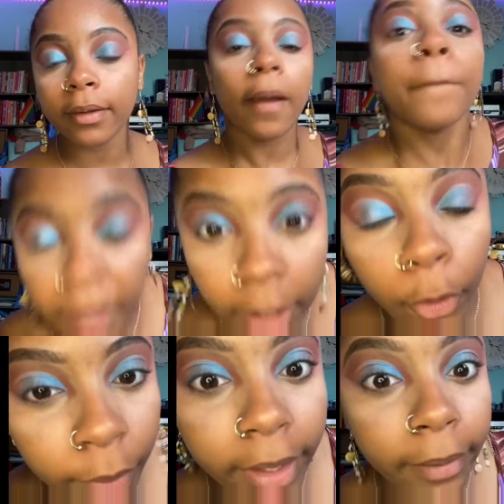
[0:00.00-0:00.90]

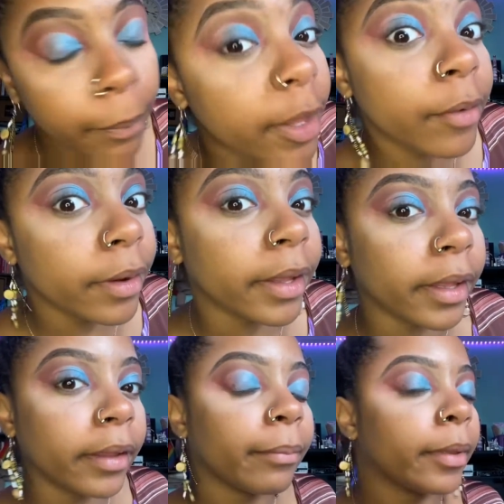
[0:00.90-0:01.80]
Period.
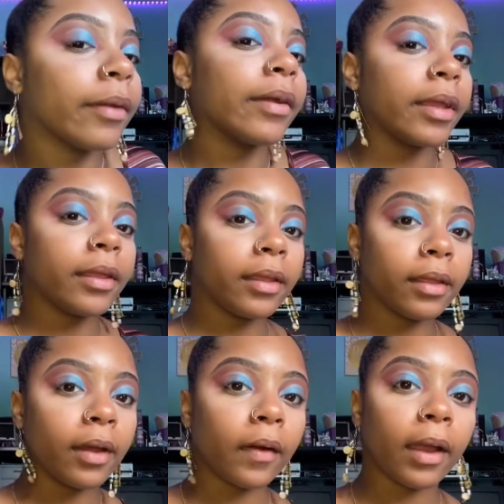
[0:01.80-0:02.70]
Period. Period.
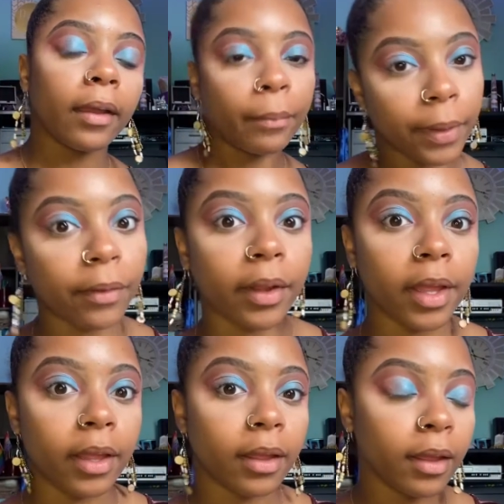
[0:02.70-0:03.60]
Okay?
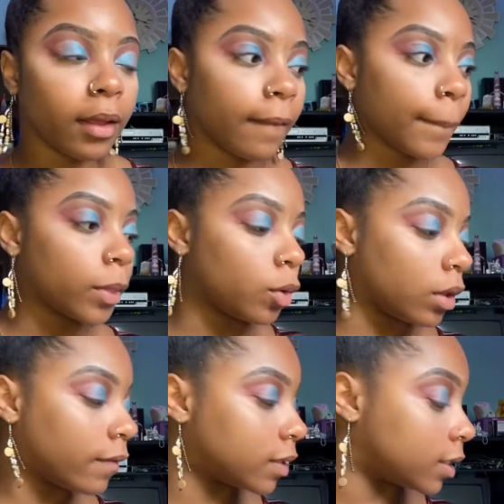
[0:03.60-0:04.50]
Period. You
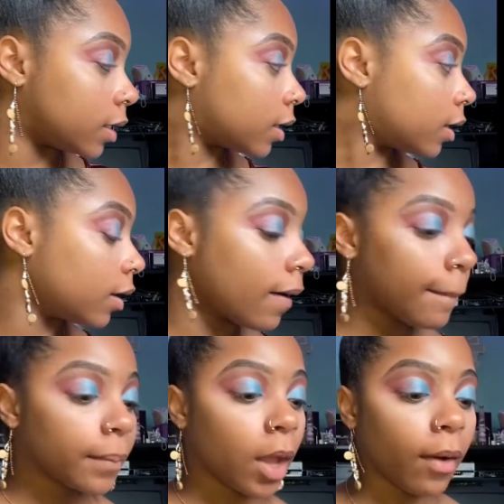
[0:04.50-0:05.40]
love to see it.
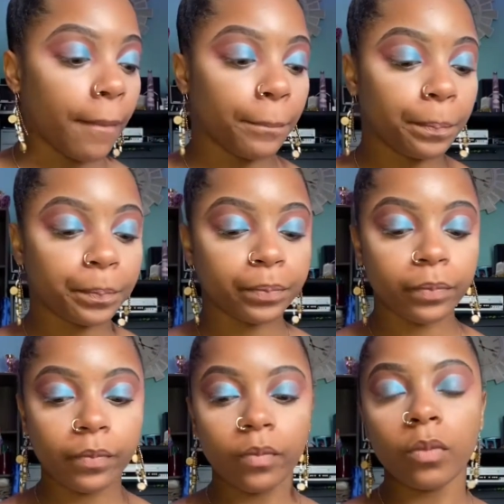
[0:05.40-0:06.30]
Okay.
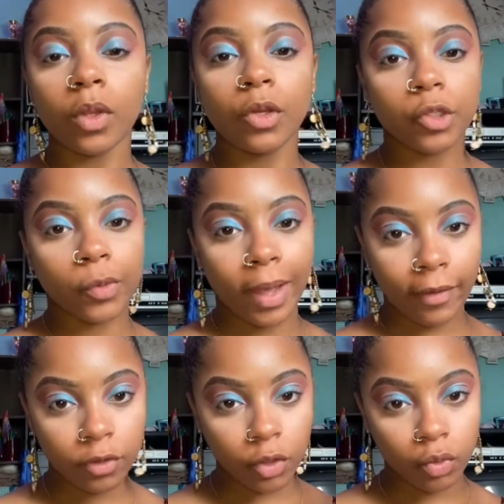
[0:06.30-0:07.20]
So
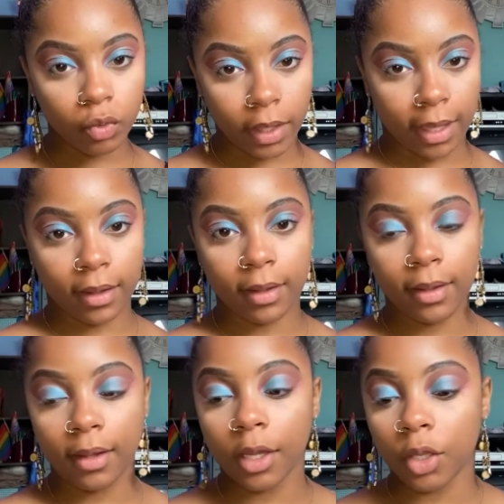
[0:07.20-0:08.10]
after you do that,
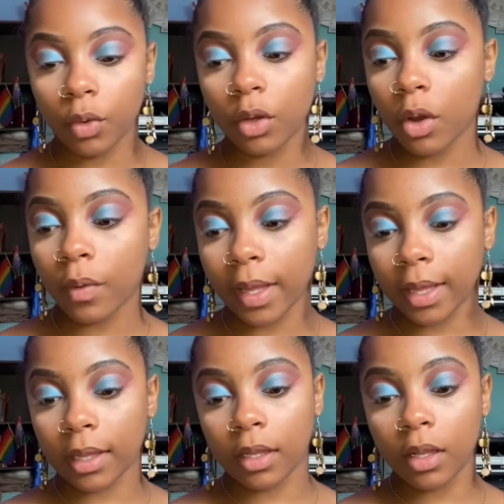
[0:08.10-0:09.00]
you can go
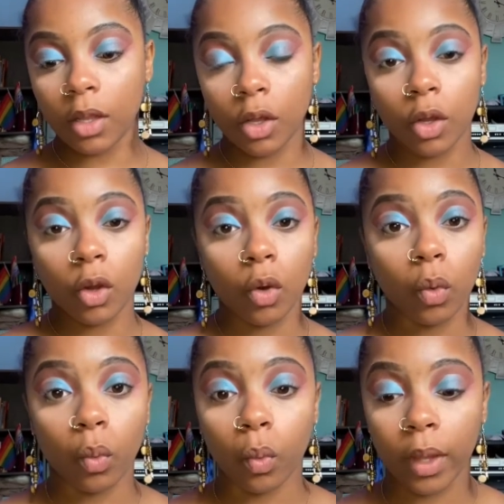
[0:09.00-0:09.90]
in
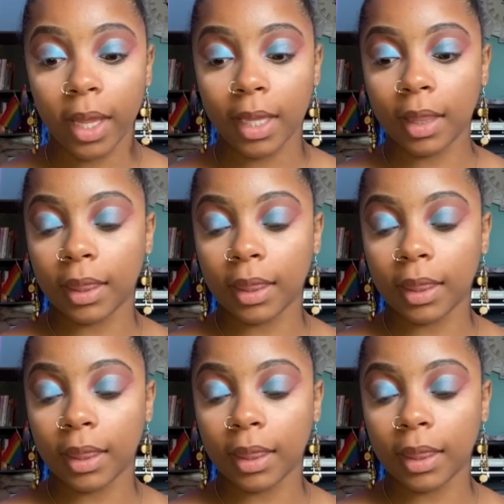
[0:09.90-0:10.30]
with